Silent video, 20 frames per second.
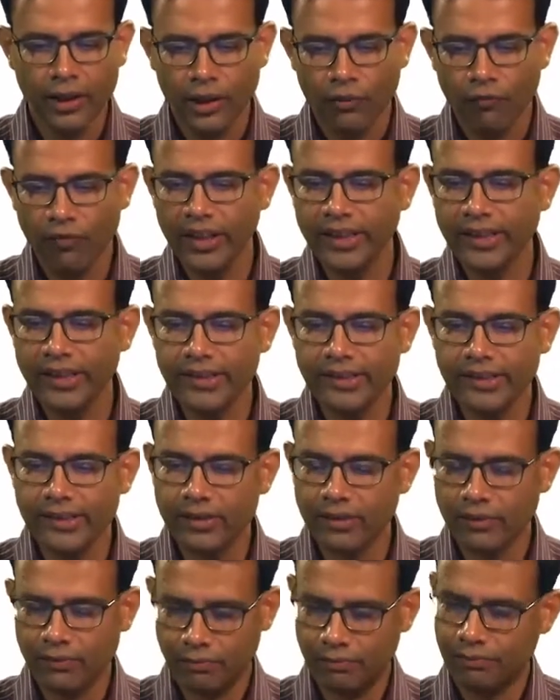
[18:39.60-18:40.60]
which
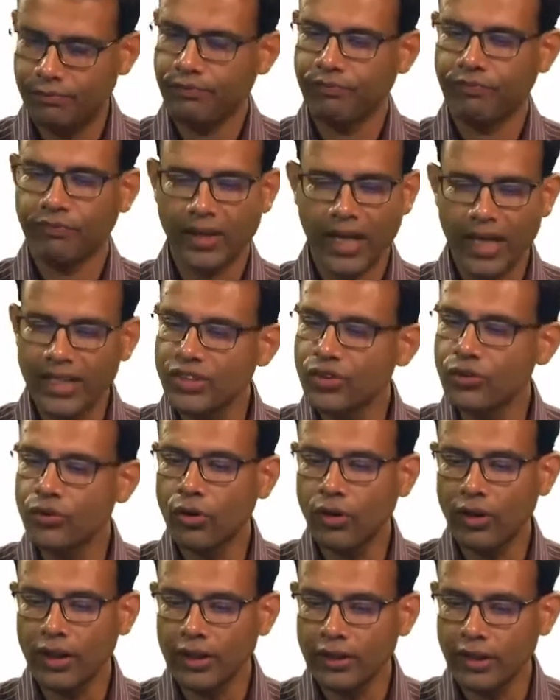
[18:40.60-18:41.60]
is, as you
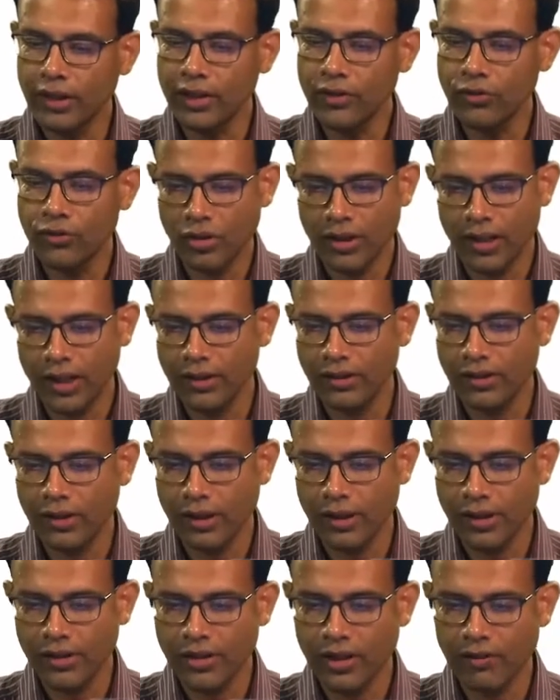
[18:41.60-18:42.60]
know, in the Newtonian
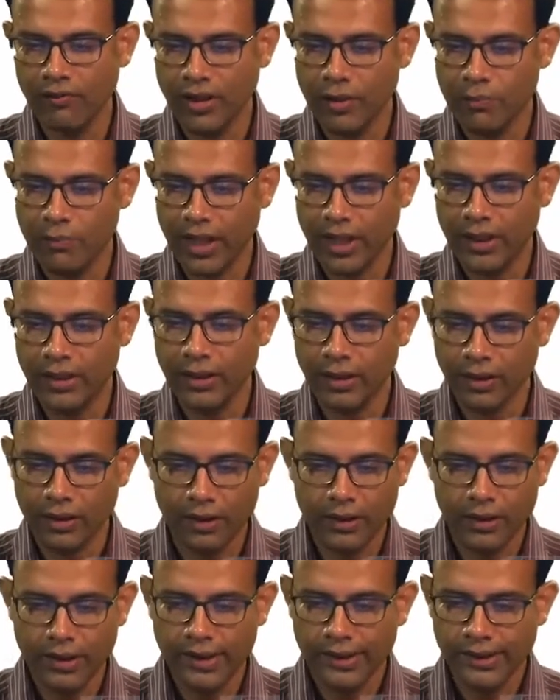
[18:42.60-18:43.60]
theory driven by the
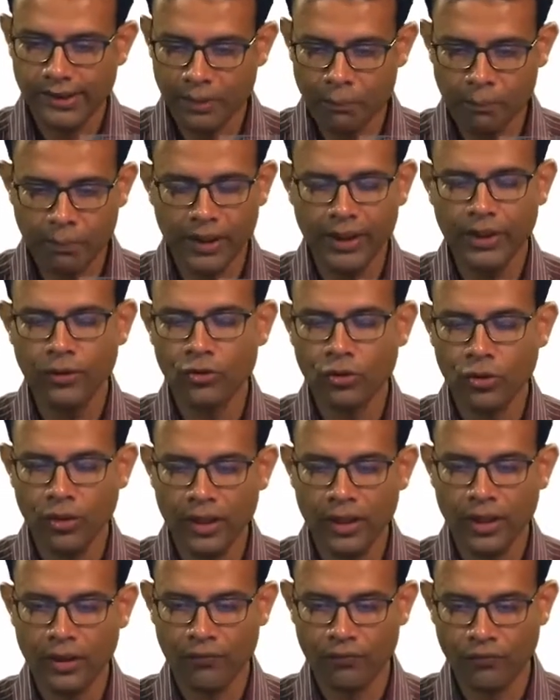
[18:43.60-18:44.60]
simple
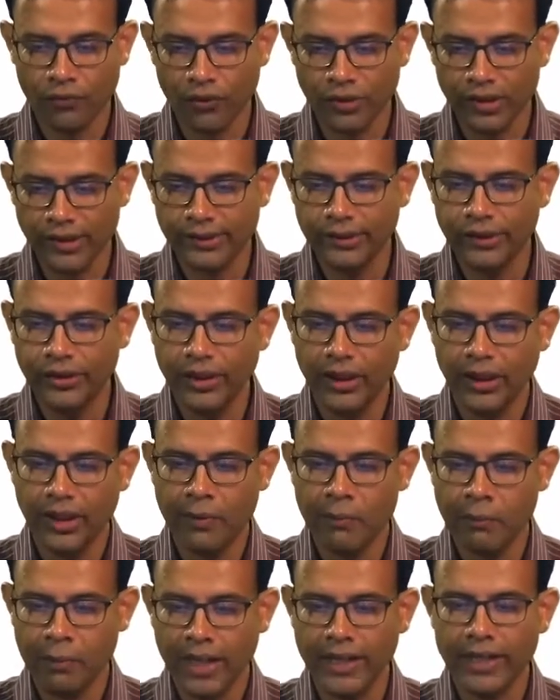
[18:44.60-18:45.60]
Newtonian force g
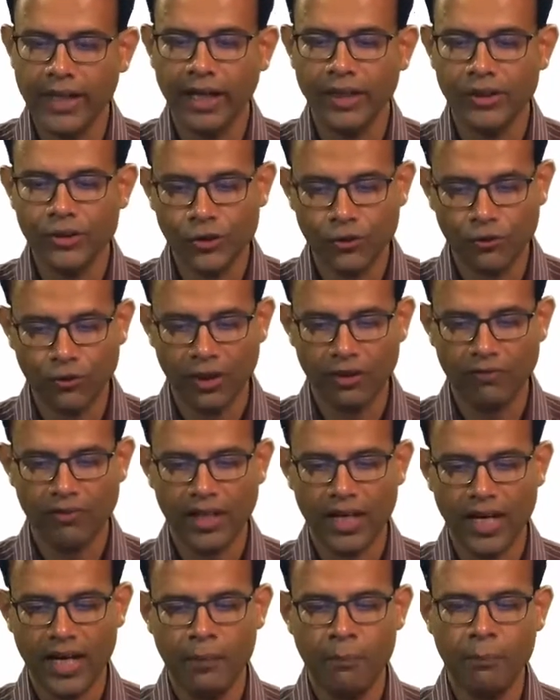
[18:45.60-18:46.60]
m by r square,
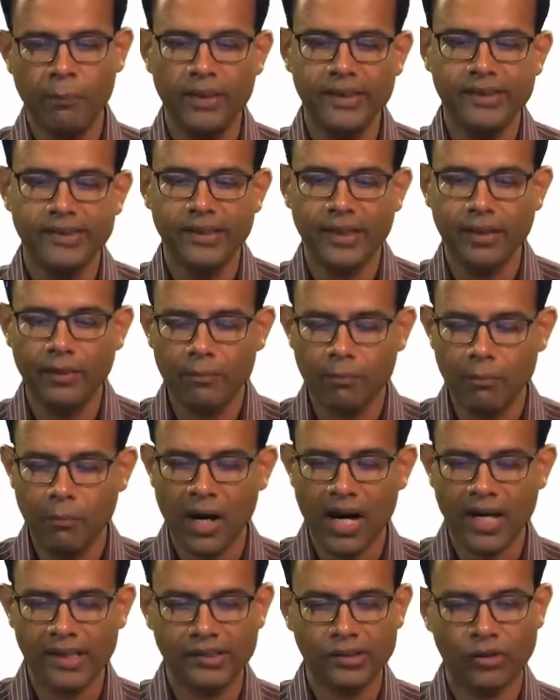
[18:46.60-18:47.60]
where m is the
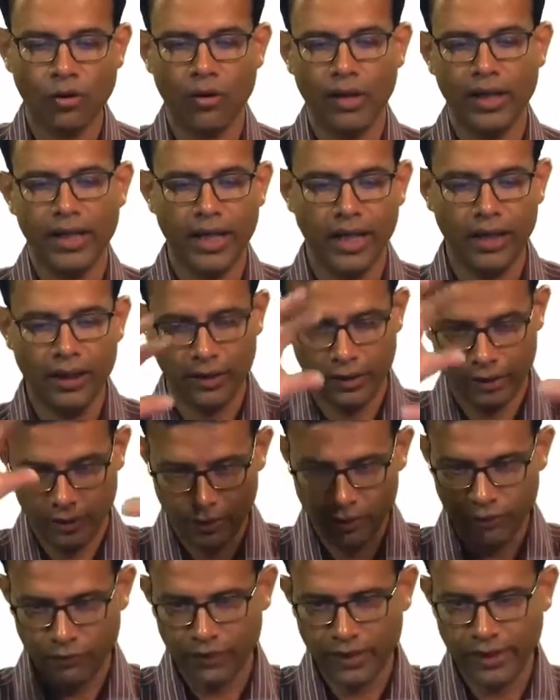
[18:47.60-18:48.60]
mass contained
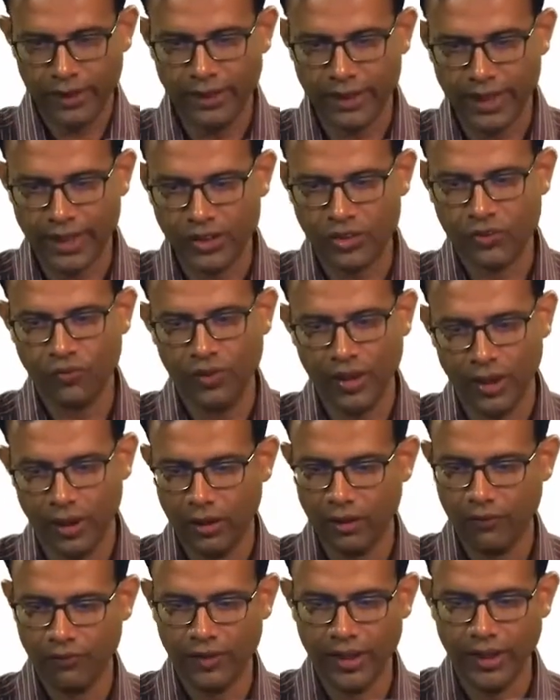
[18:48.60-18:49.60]
within that
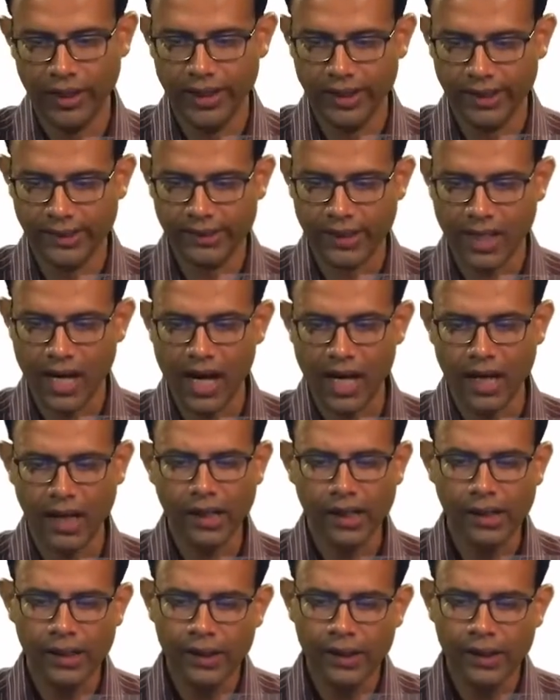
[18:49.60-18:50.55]
sphere of radius r.